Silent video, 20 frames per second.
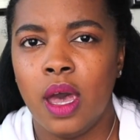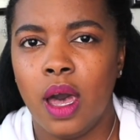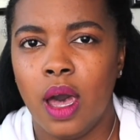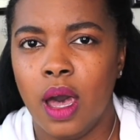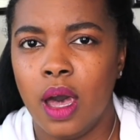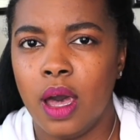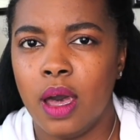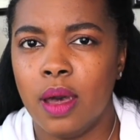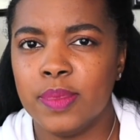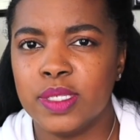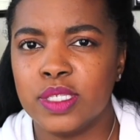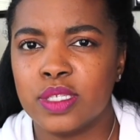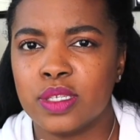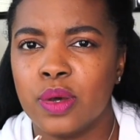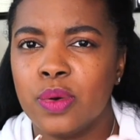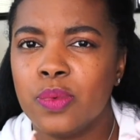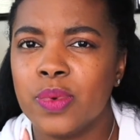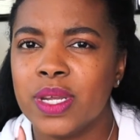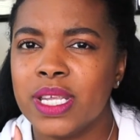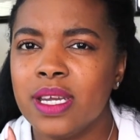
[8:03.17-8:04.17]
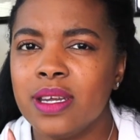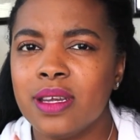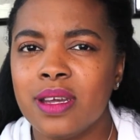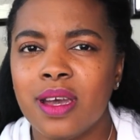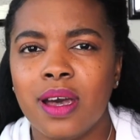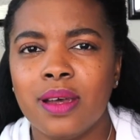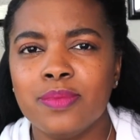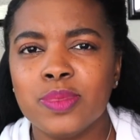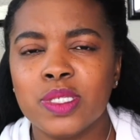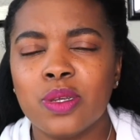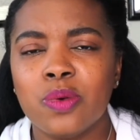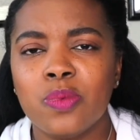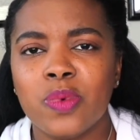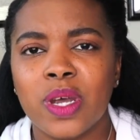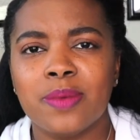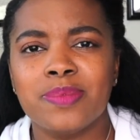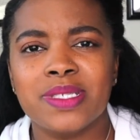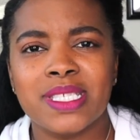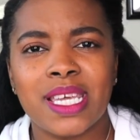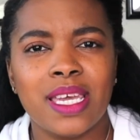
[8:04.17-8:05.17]
And so when it comes to
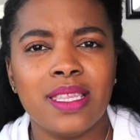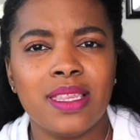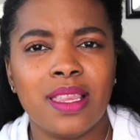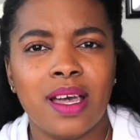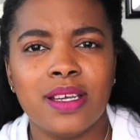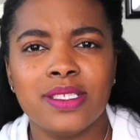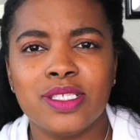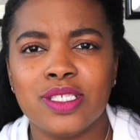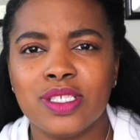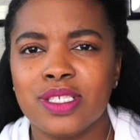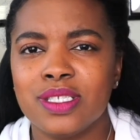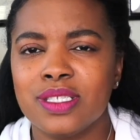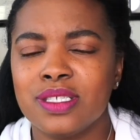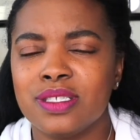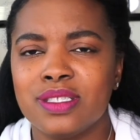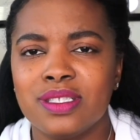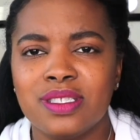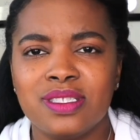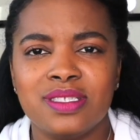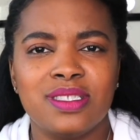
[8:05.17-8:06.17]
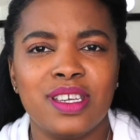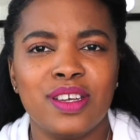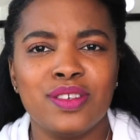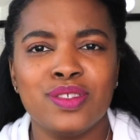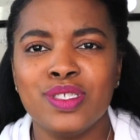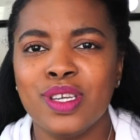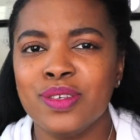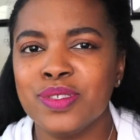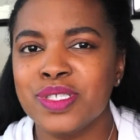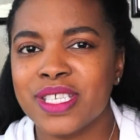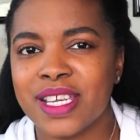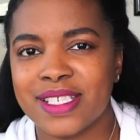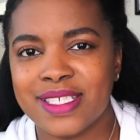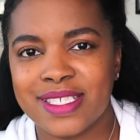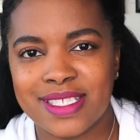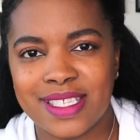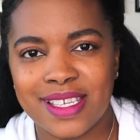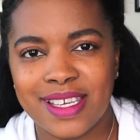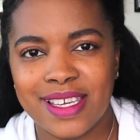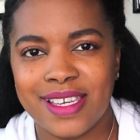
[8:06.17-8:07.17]
website launches, there's no such
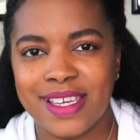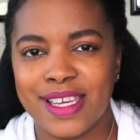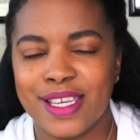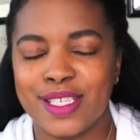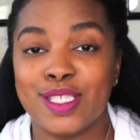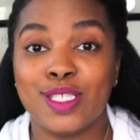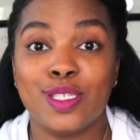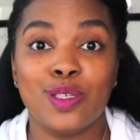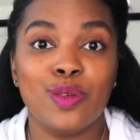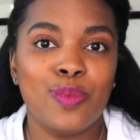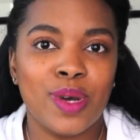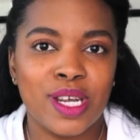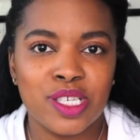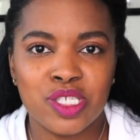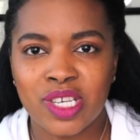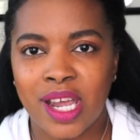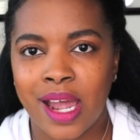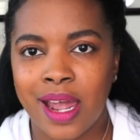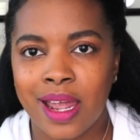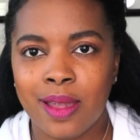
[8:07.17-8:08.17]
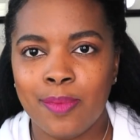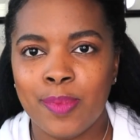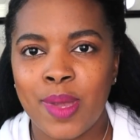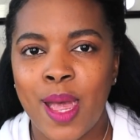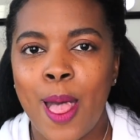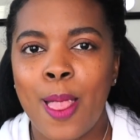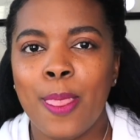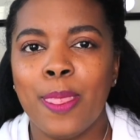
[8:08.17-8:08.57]
thing as too much hype.